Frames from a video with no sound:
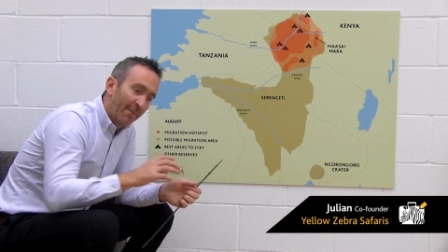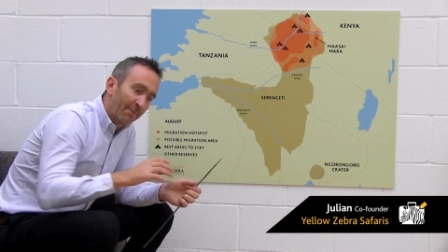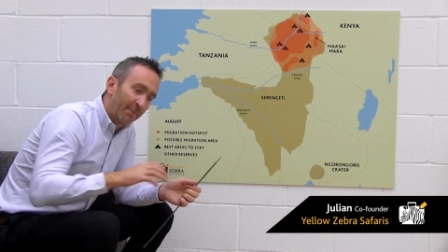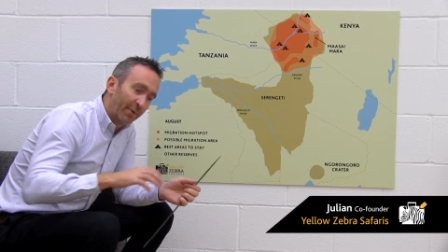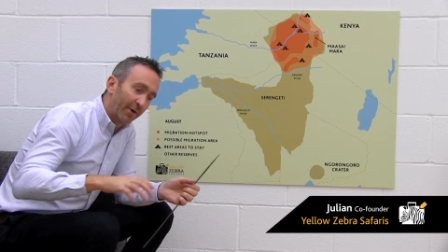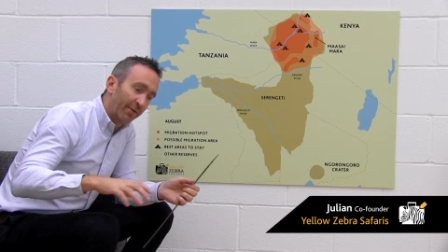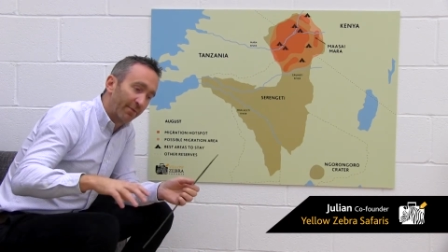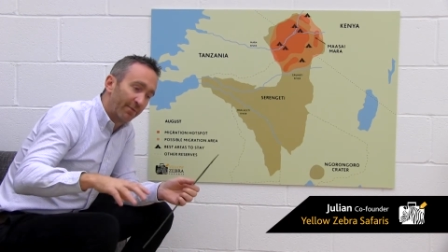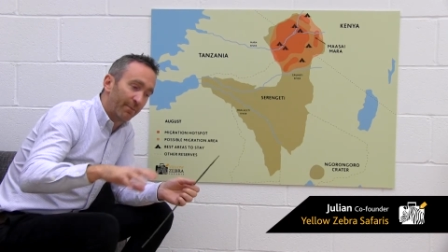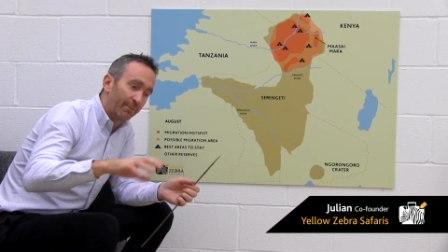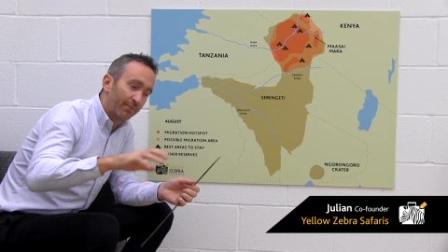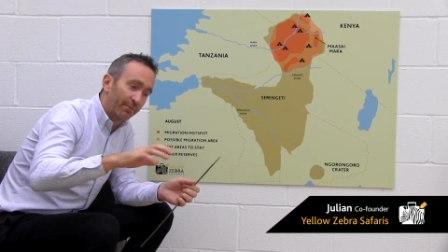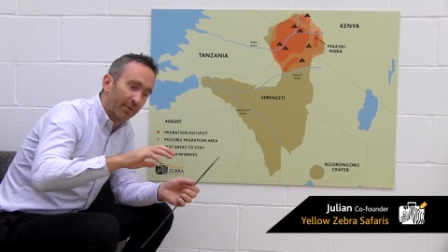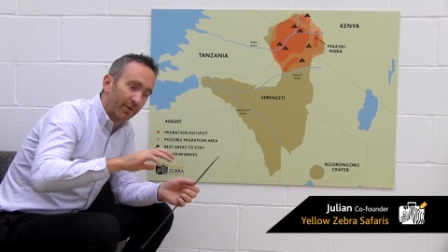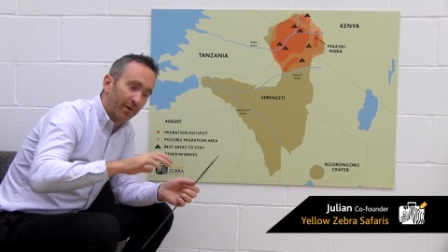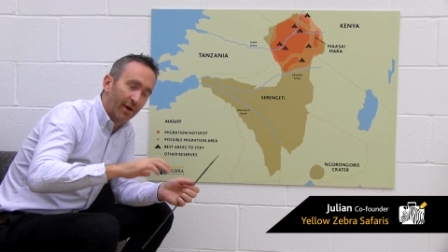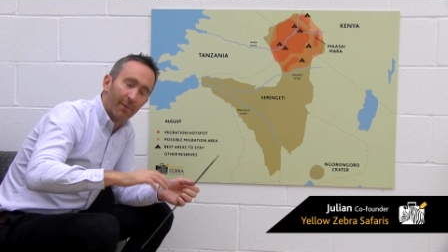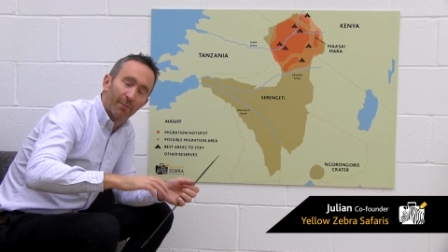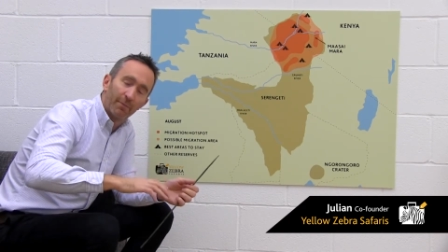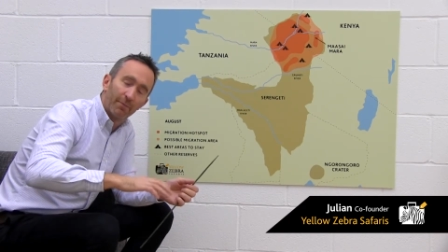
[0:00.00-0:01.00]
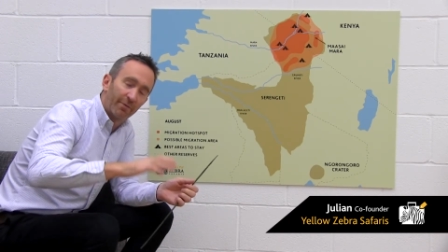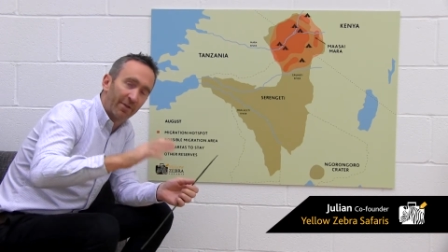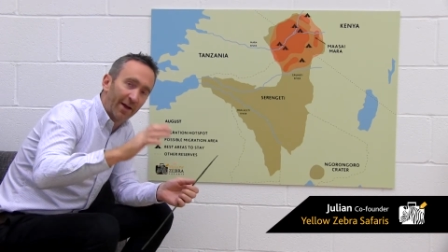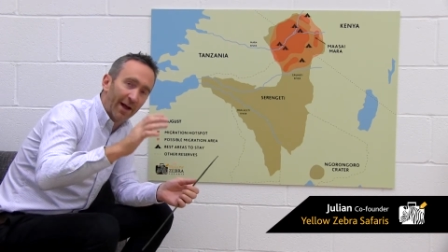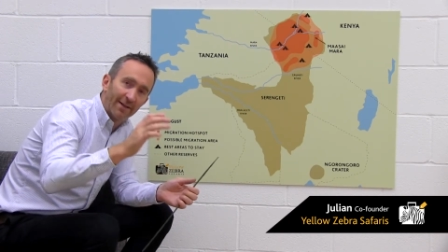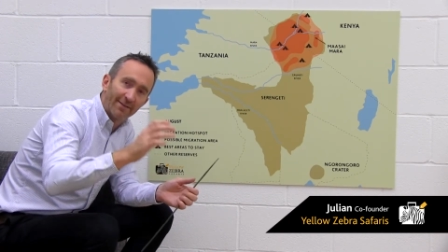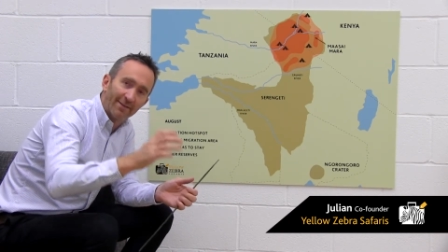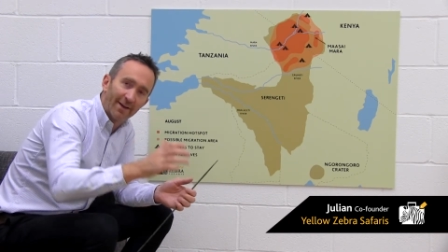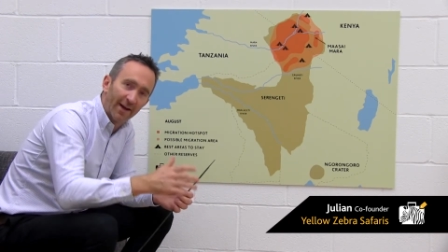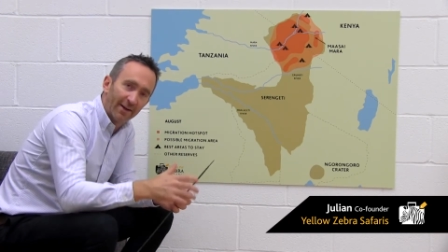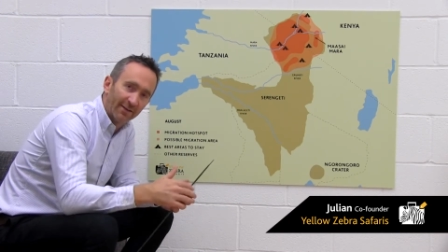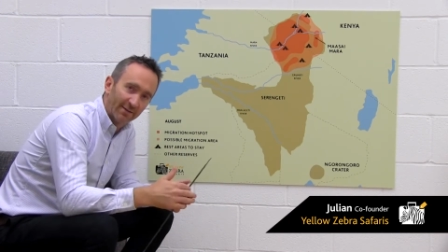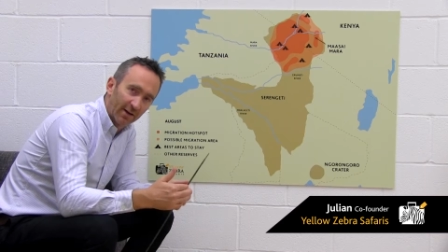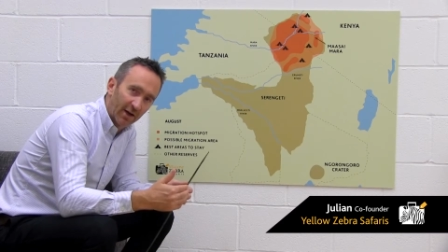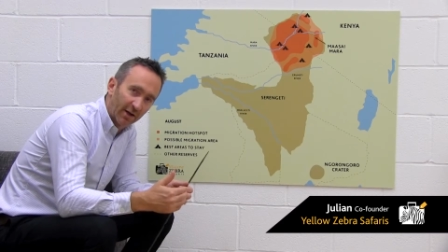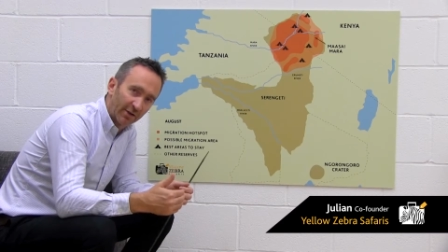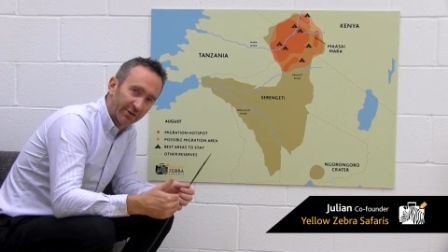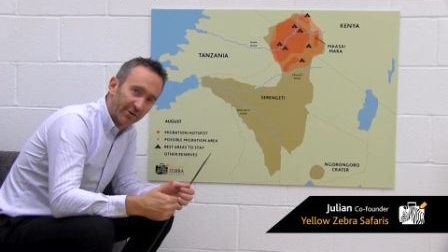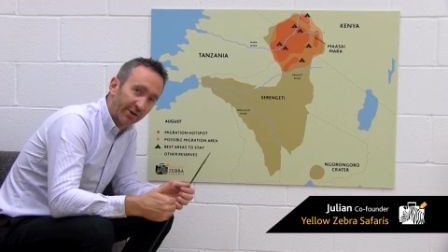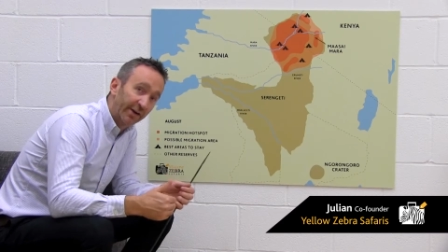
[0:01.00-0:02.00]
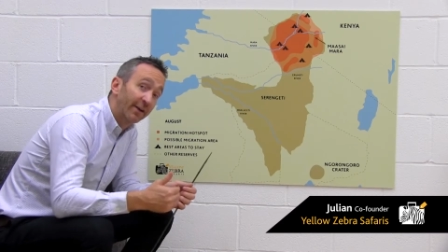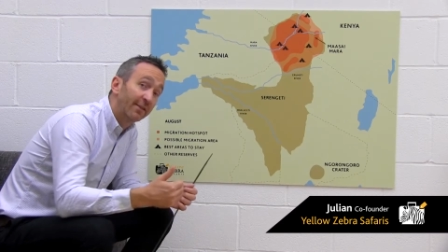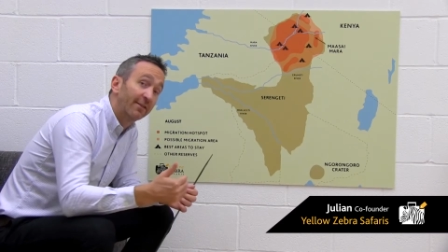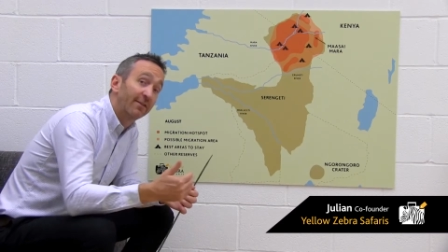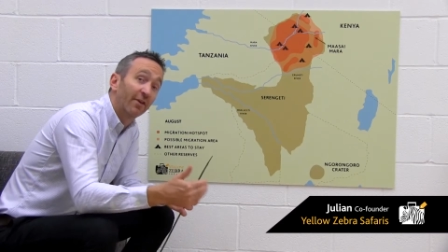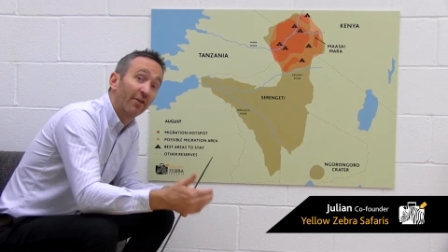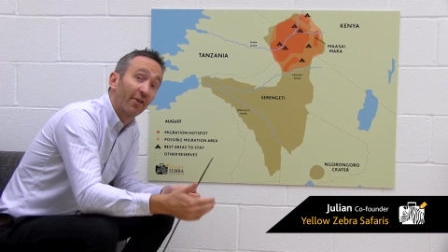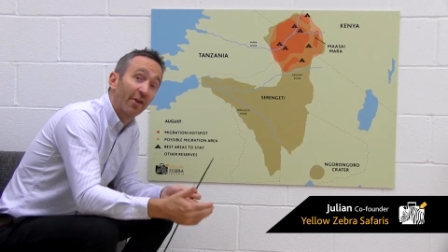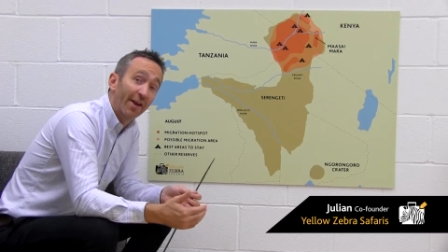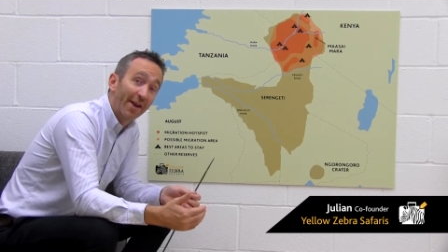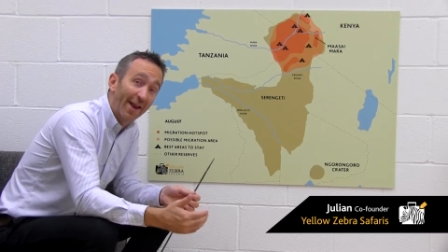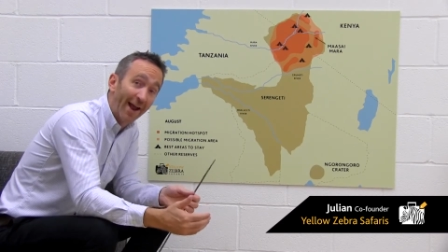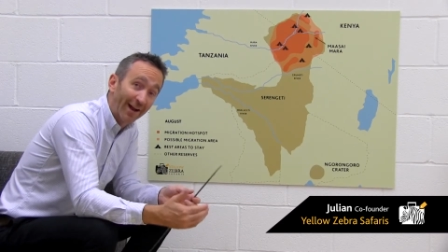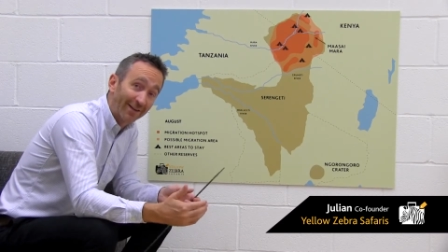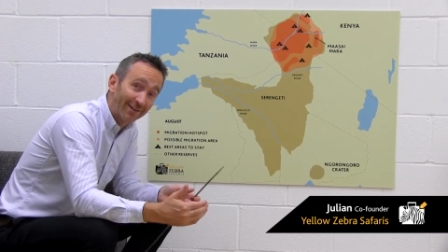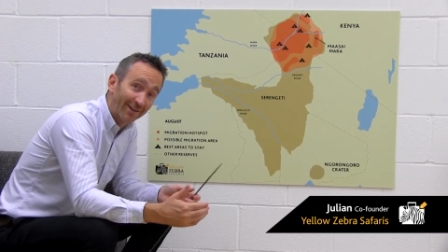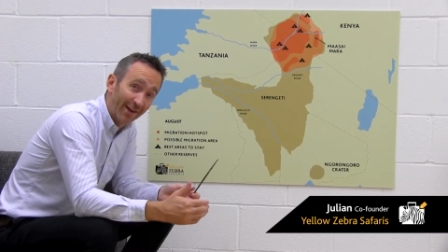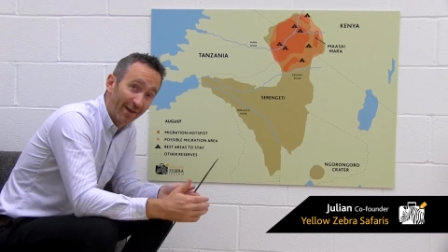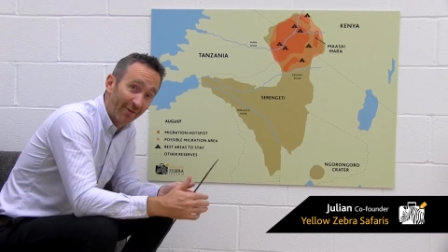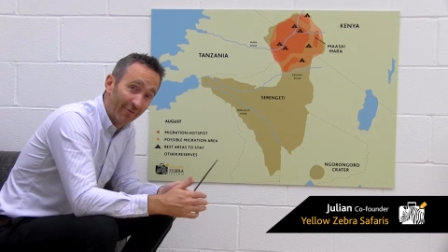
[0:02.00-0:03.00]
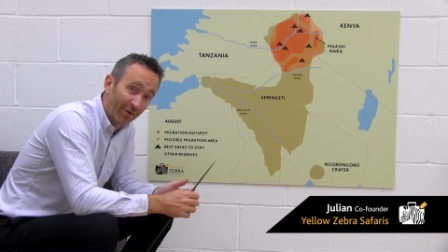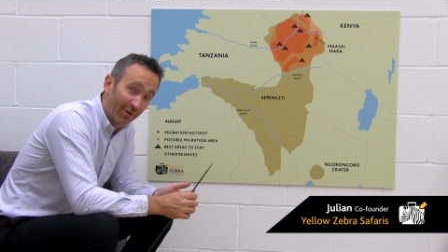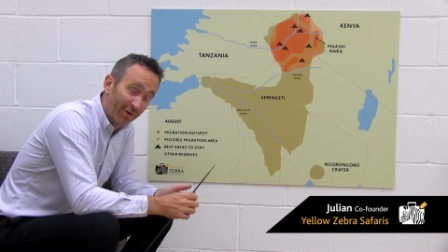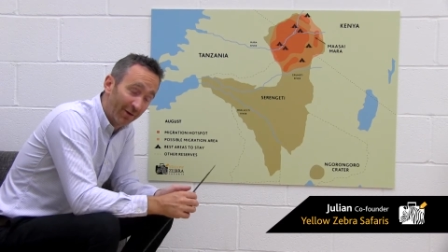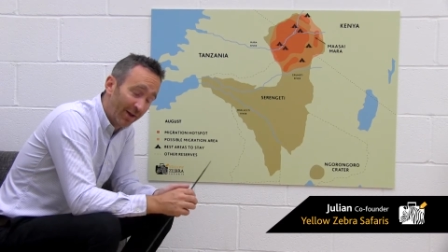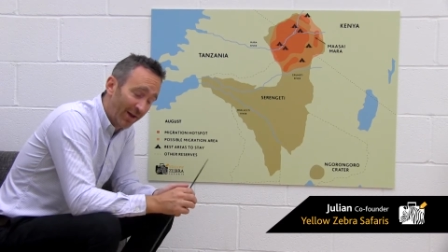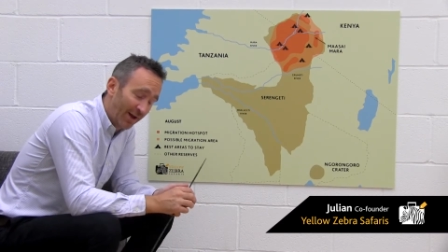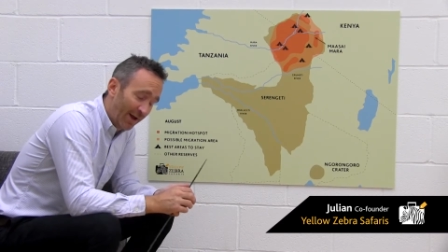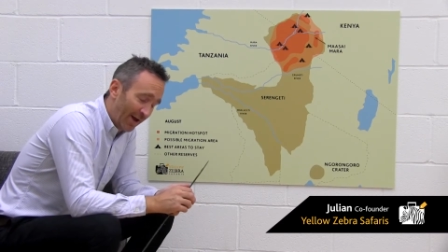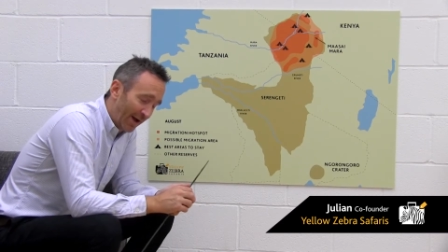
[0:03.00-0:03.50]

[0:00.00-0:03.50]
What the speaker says: But that takes luxury to the next level.